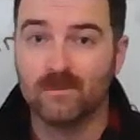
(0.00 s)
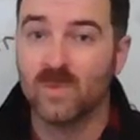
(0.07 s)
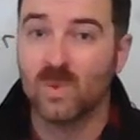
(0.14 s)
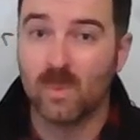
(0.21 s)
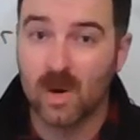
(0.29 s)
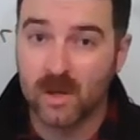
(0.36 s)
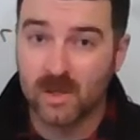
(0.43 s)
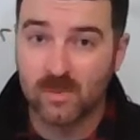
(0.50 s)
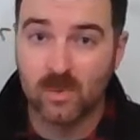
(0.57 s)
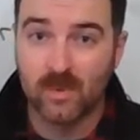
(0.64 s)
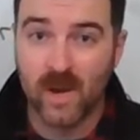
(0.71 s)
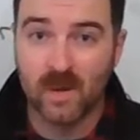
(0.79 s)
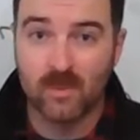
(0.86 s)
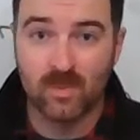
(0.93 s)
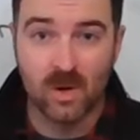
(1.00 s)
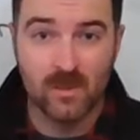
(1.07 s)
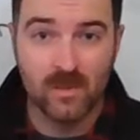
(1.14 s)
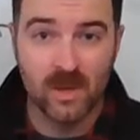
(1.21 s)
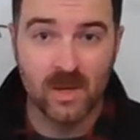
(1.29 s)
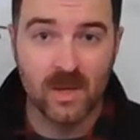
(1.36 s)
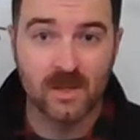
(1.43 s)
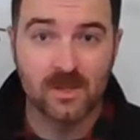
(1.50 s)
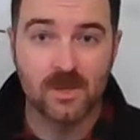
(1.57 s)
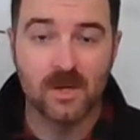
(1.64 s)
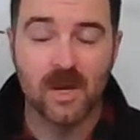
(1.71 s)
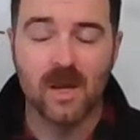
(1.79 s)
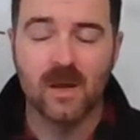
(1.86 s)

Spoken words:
The market's pulled back pretty big yesterday,